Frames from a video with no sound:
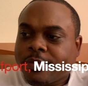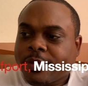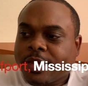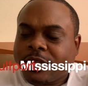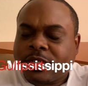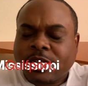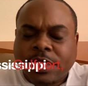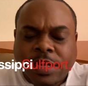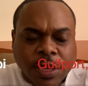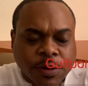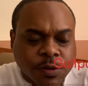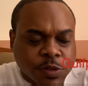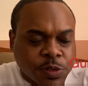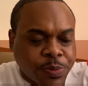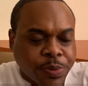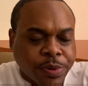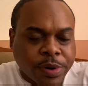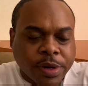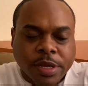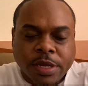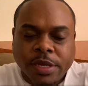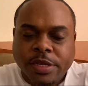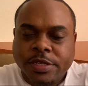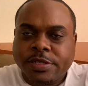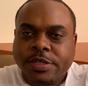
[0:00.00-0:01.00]
Today was
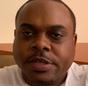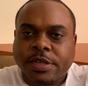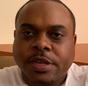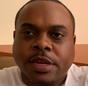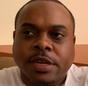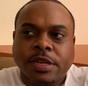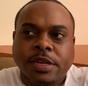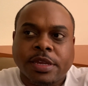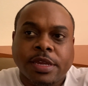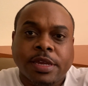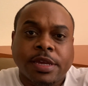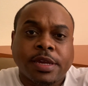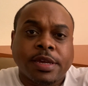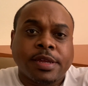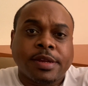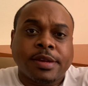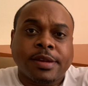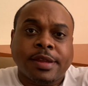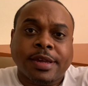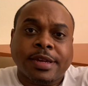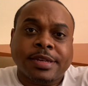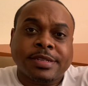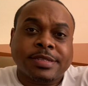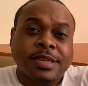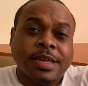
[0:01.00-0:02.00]
pretty easy. Again,
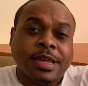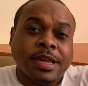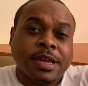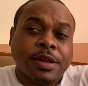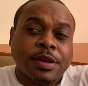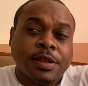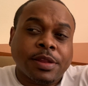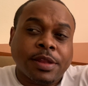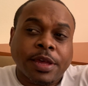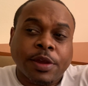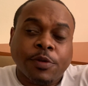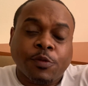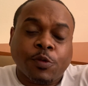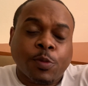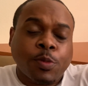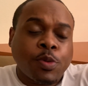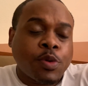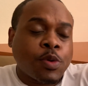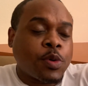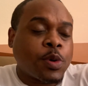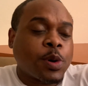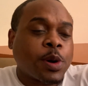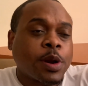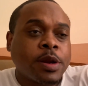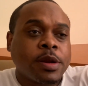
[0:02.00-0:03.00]
like I said, late
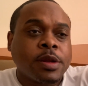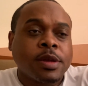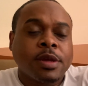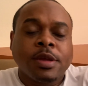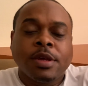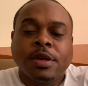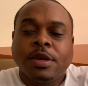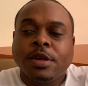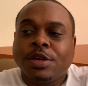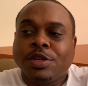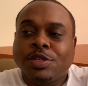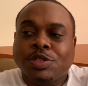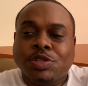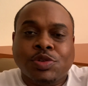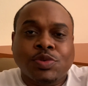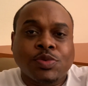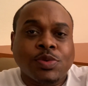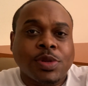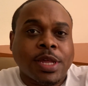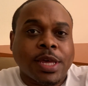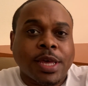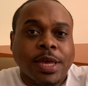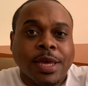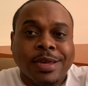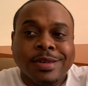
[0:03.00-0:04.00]
report, 2
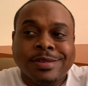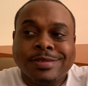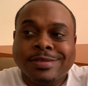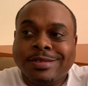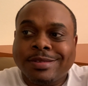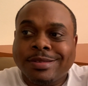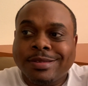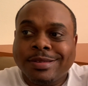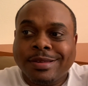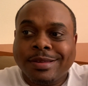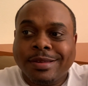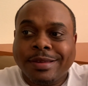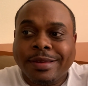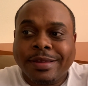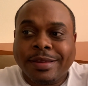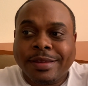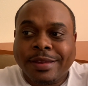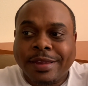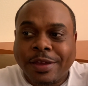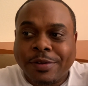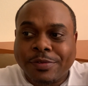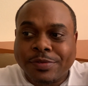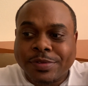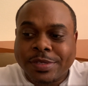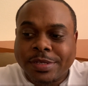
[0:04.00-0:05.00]
legs.
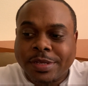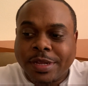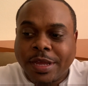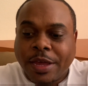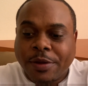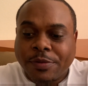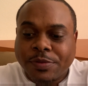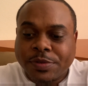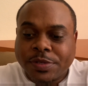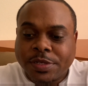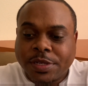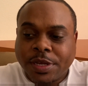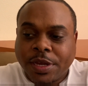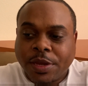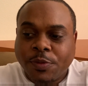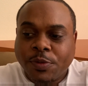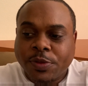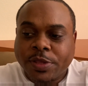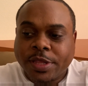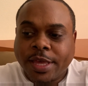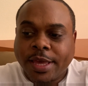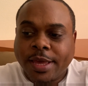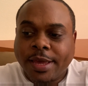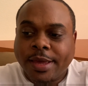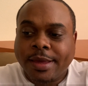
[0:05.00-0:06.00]
I was done
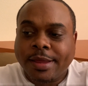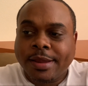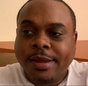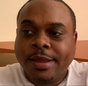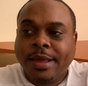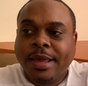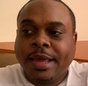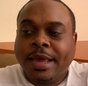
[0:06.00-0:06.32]
with that.